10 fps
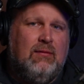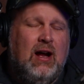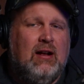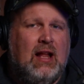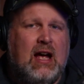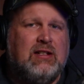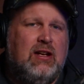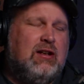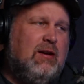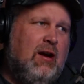Well, Alaska
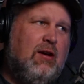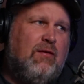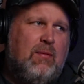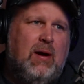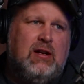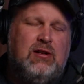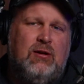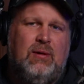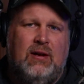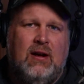you can hunt over bait
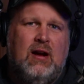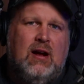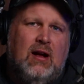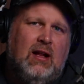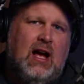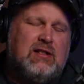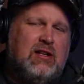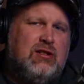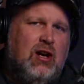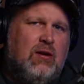too, but
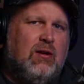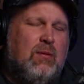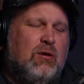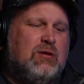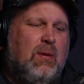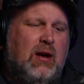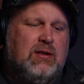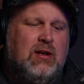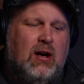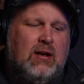Alaska is generally more spot
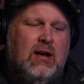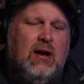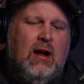and stalk.